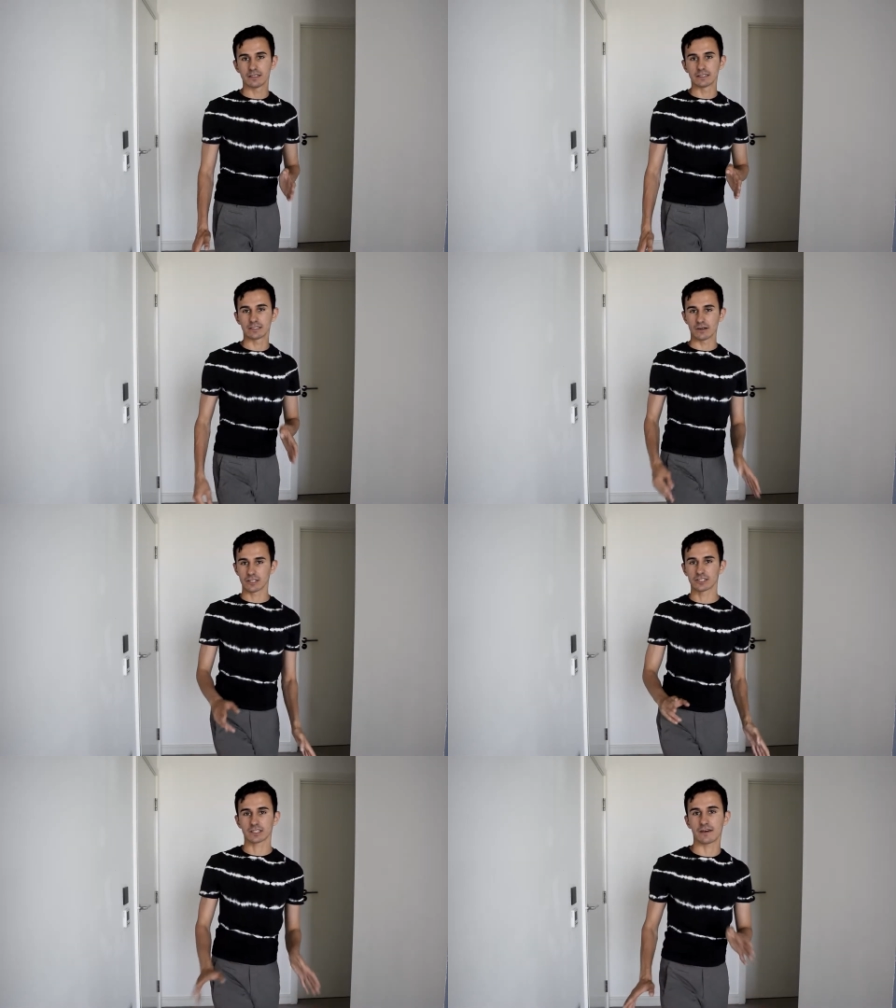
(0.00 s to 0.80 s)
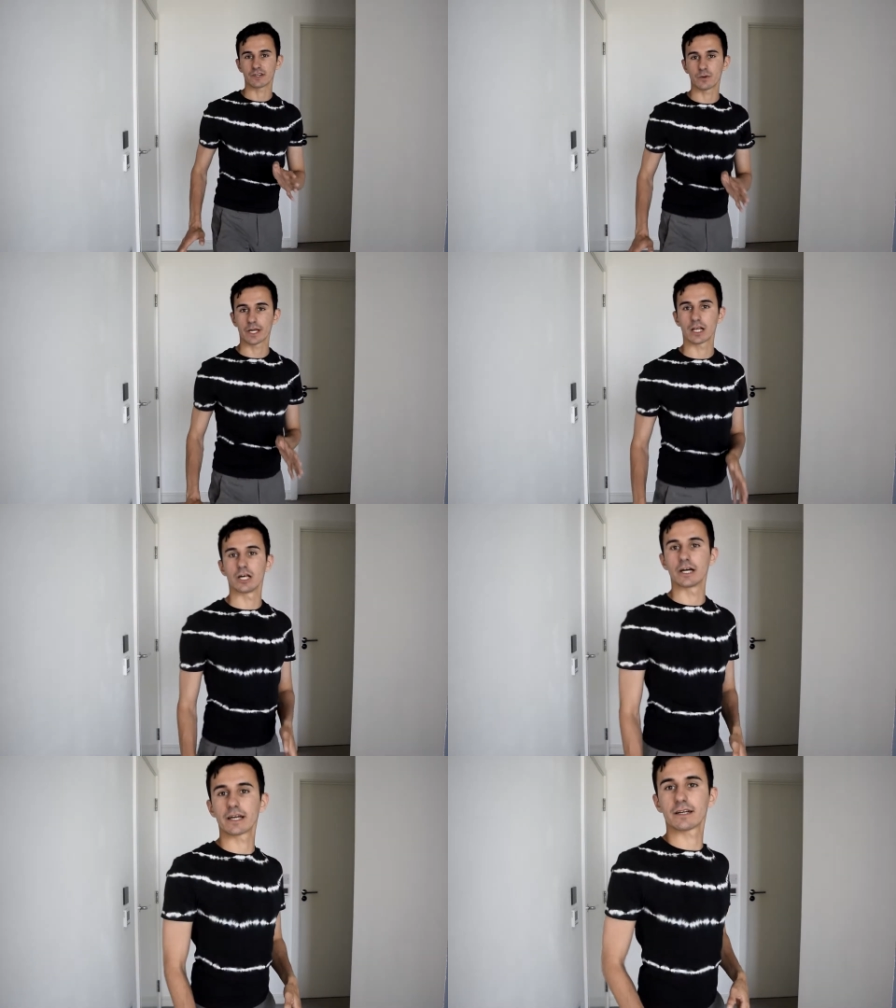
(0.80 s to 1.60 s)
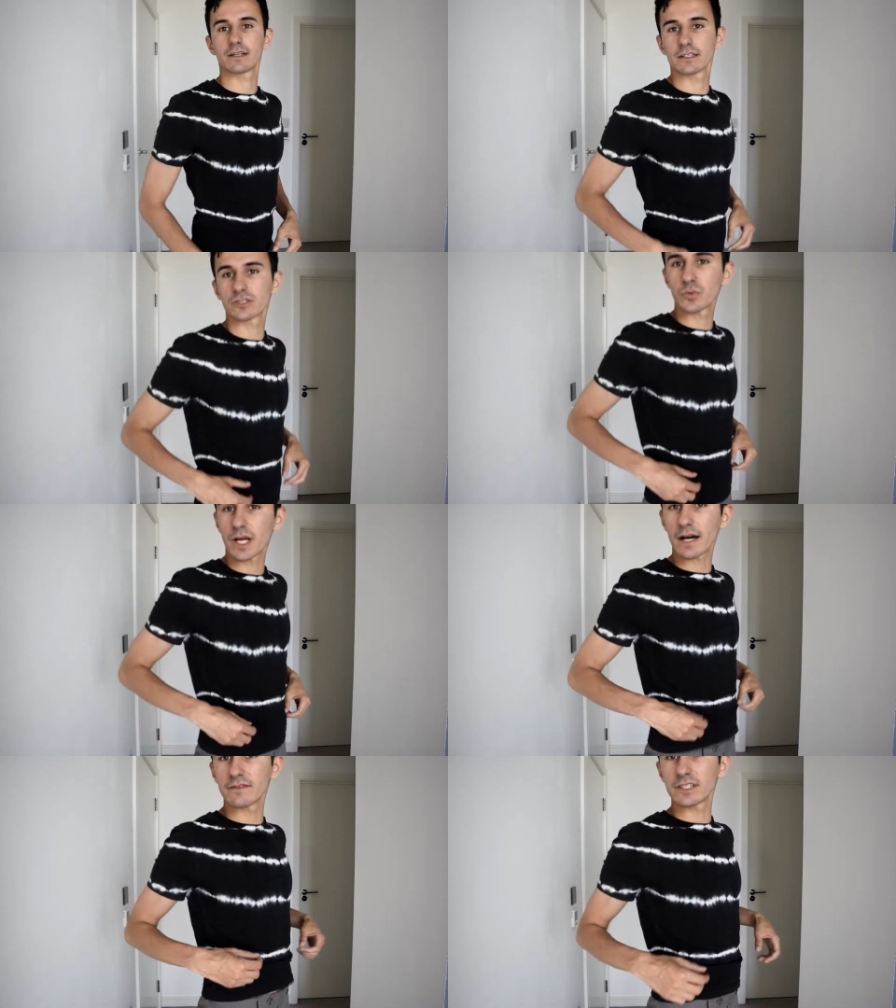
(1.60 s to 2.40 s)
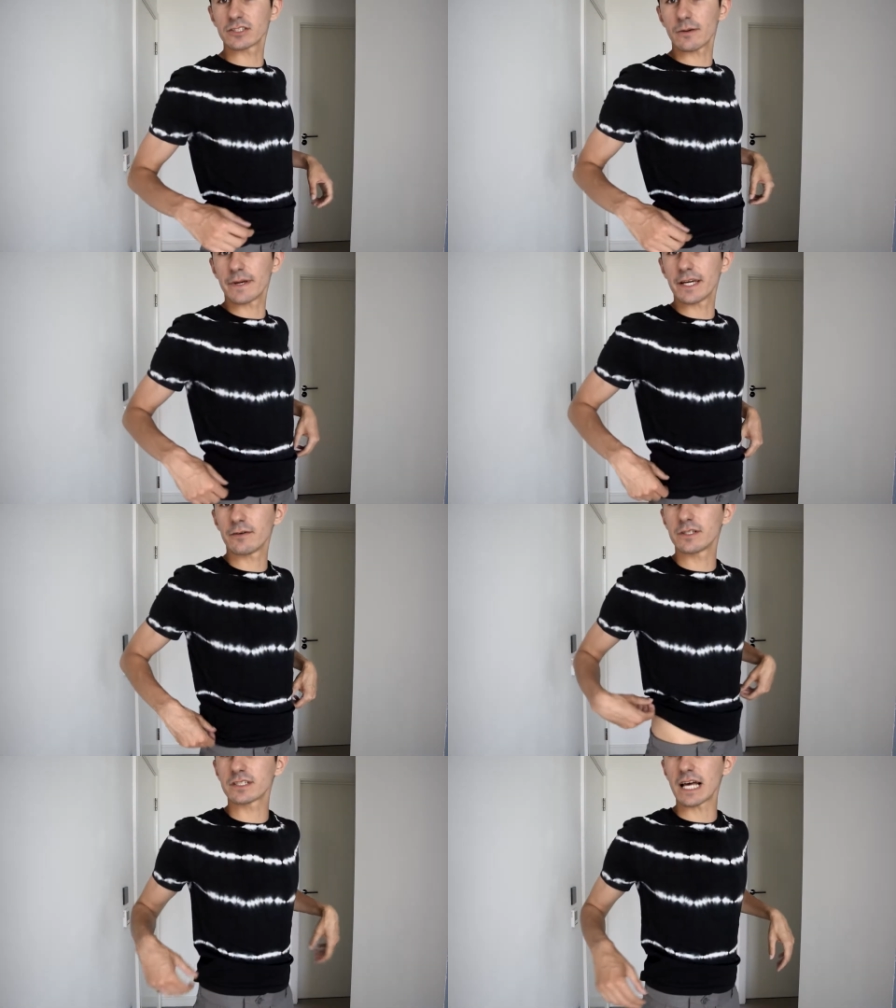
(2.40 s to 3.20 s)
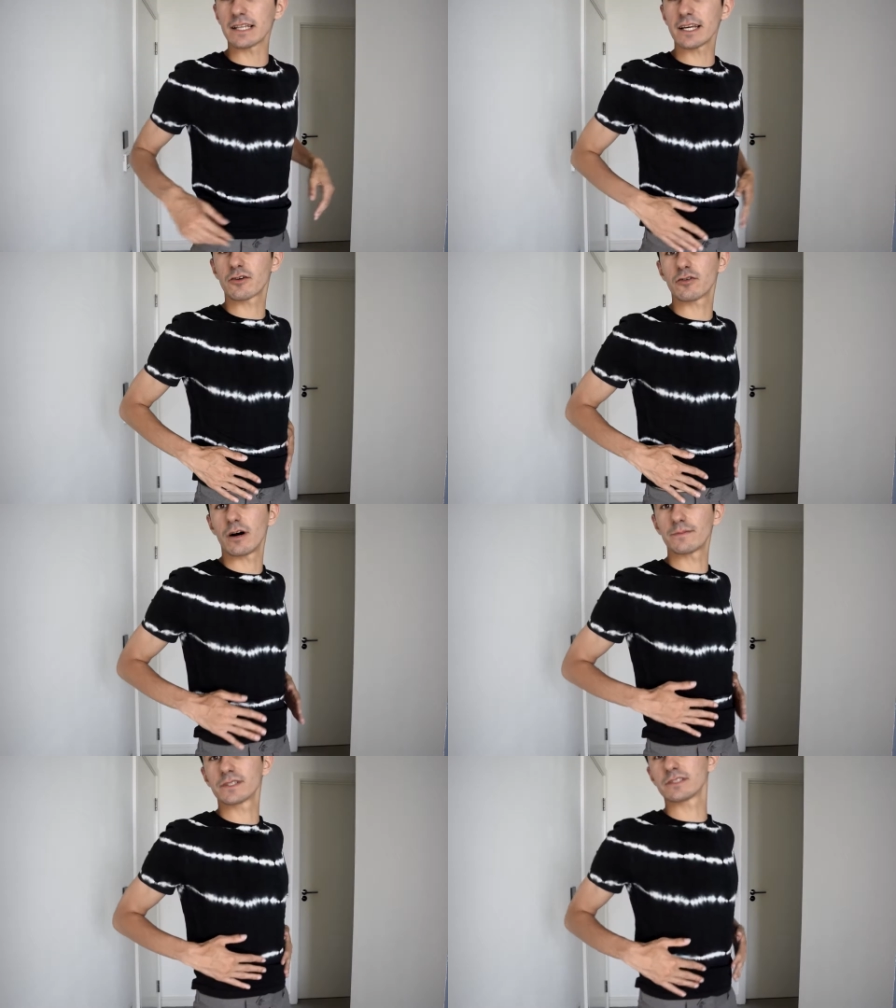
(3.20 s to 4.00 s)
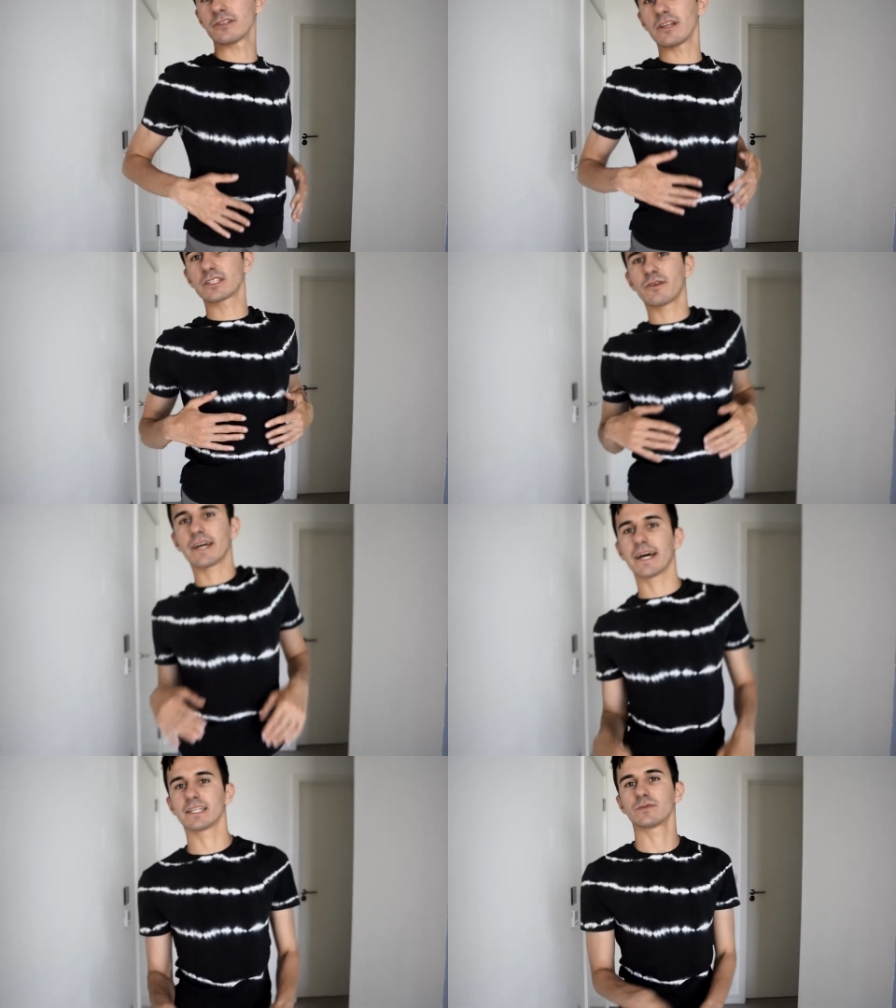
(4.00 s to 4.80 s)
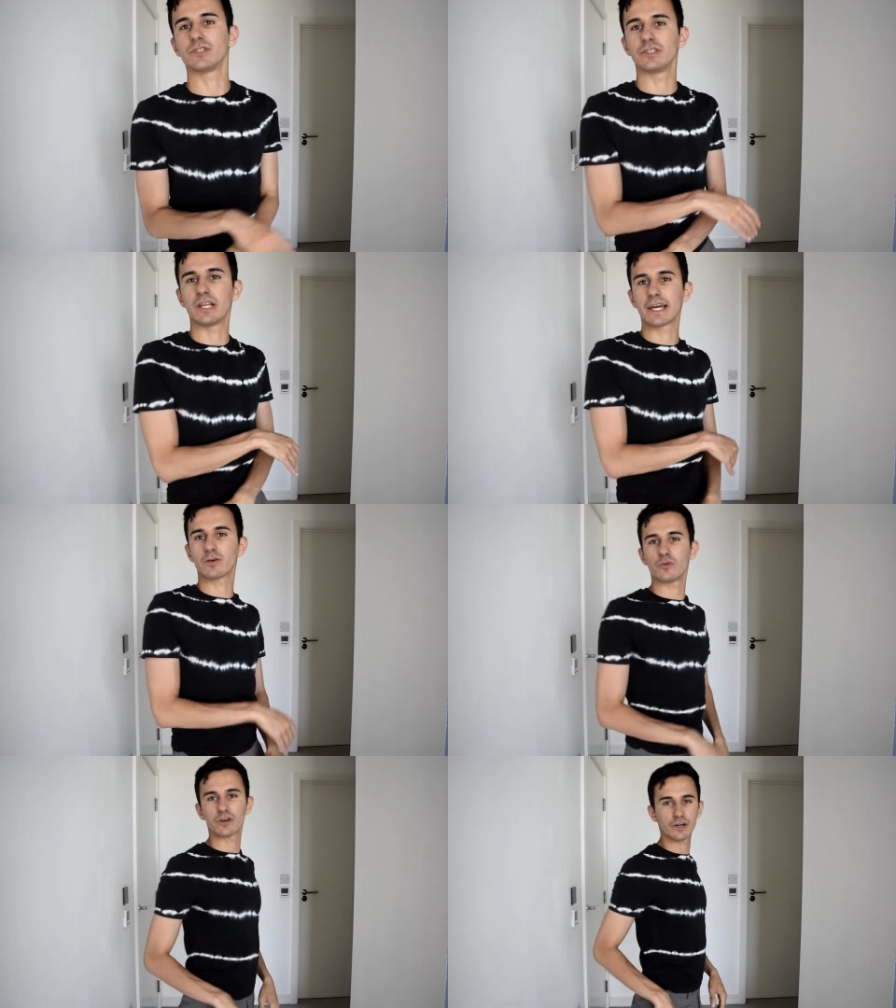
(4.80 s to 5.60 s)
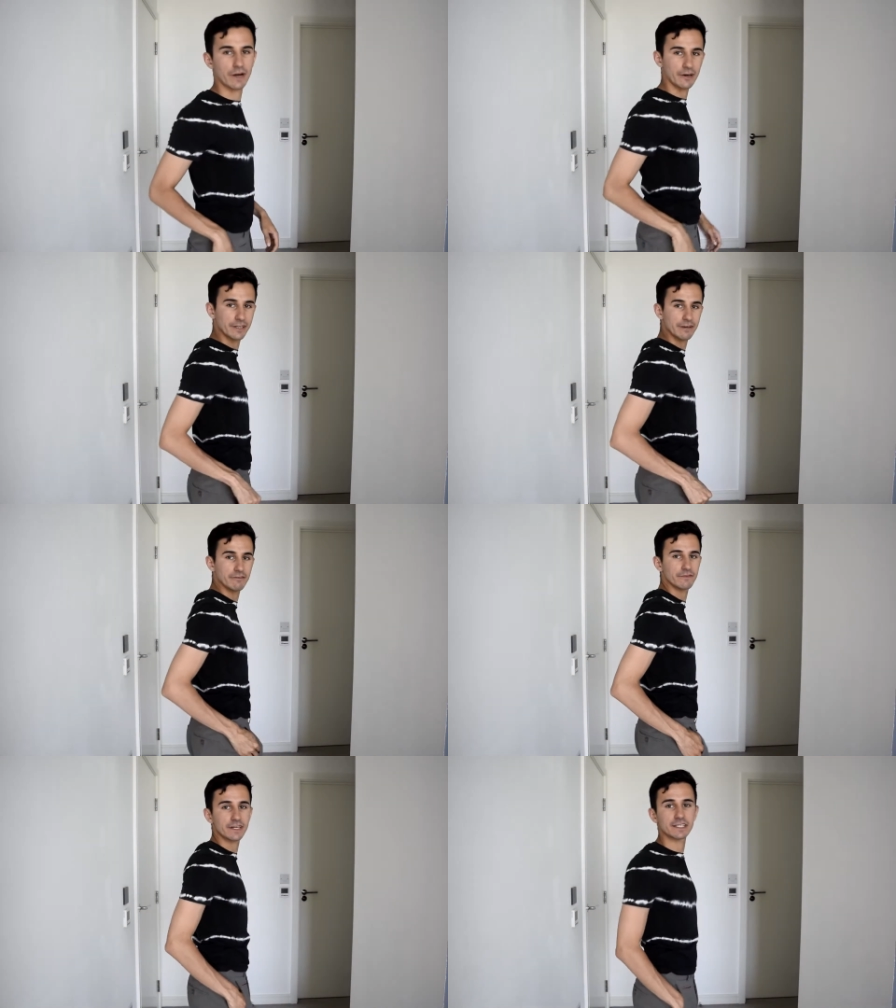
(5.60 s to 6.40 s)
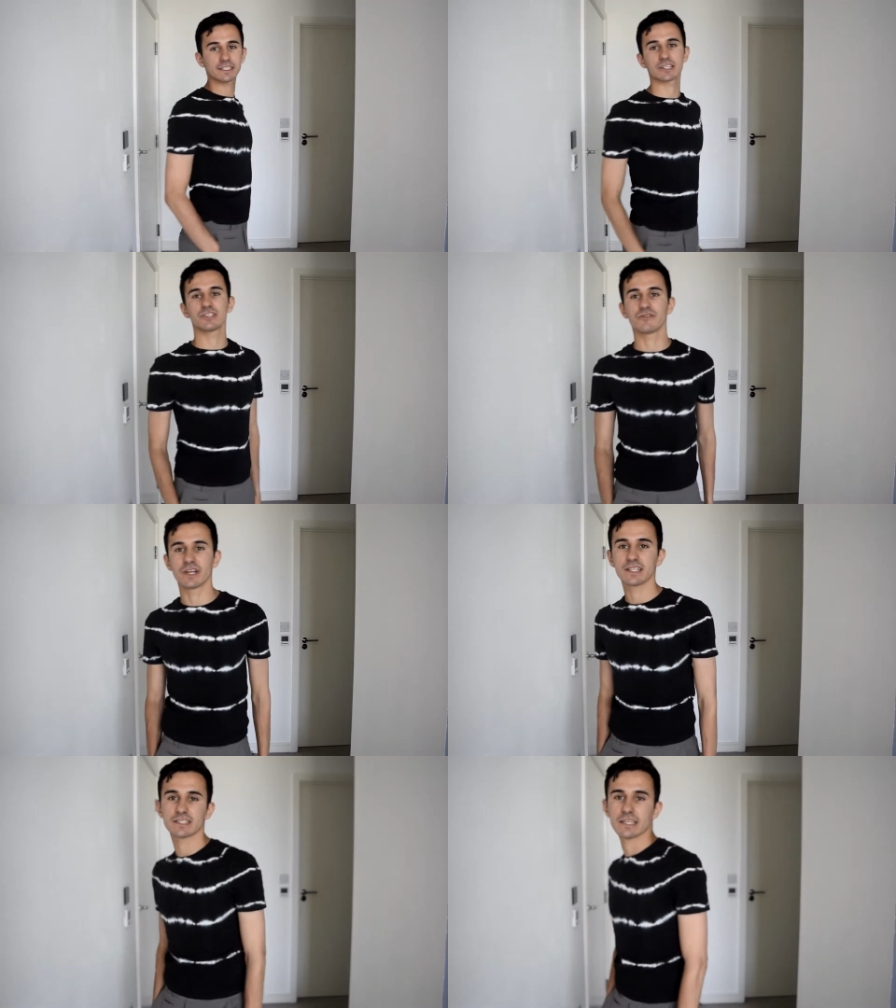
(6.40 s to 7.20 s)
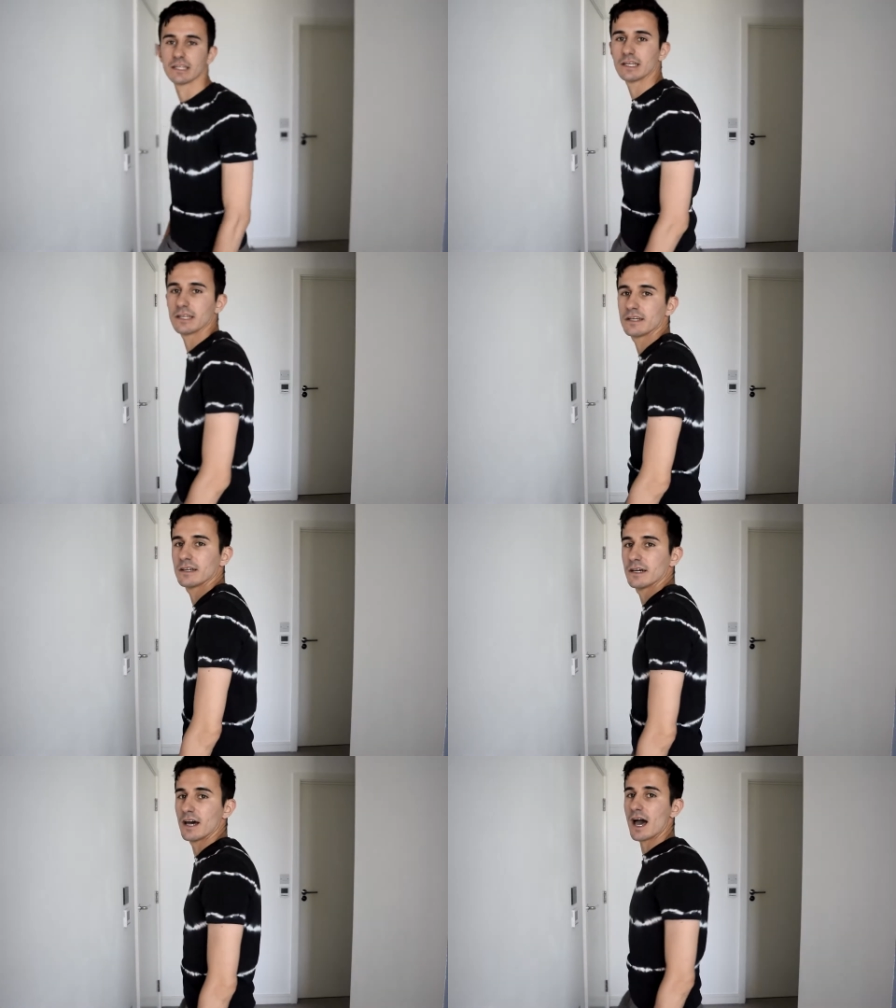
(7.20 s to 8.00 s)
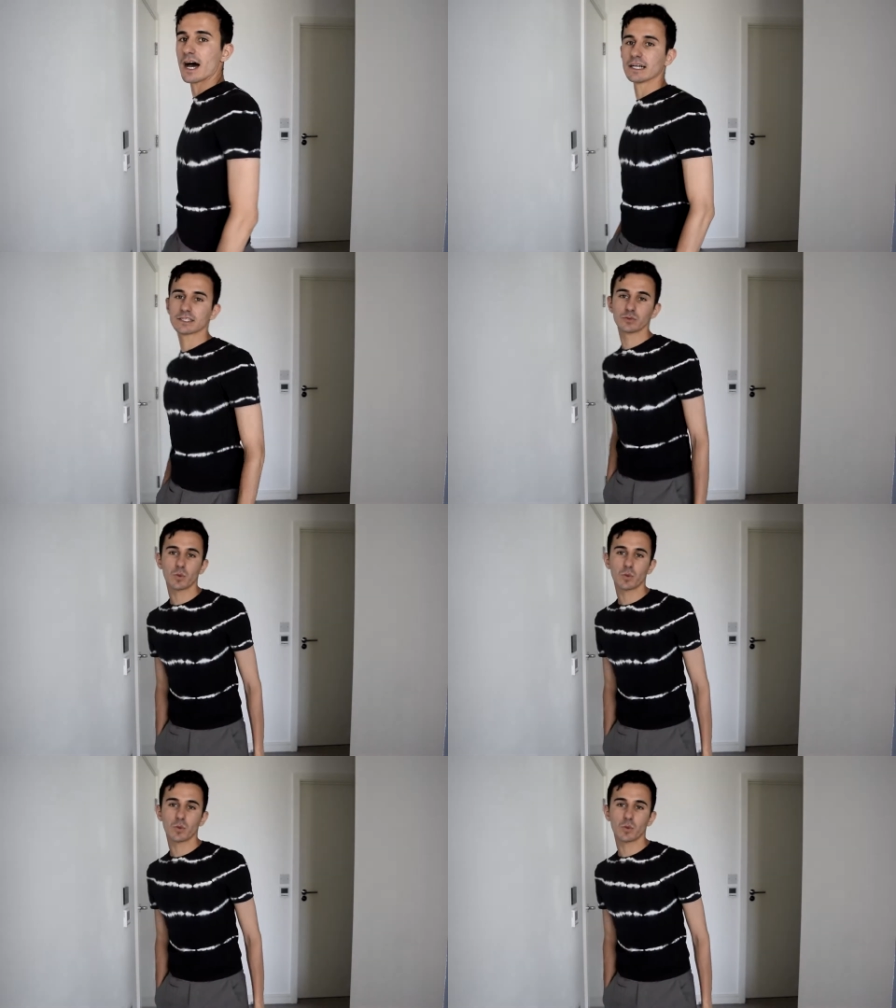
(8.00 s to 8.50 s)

So let's just have a quick look. So we have this top here which is slightly cropped, so it looks quite nice when you like walk around and everything. It's actually really skinny as